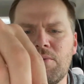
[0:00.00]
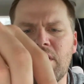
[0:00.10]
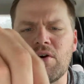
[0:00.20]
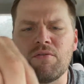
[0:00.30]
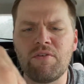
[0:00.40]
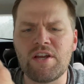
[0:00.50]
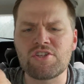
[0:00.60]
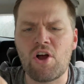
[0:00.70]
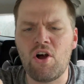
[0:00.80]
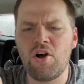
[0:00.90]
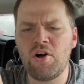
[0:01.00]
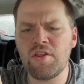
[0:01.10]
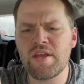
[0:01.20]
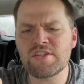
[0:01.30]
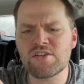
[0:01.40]
We're going to finish all
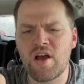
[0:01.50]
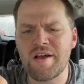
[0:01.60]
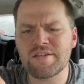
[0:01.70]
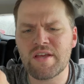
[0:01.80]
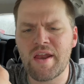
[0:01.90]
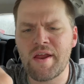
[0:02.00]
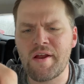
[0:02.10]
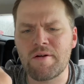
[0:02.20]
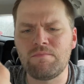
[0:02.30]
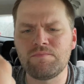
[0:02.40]
that sauce out of here.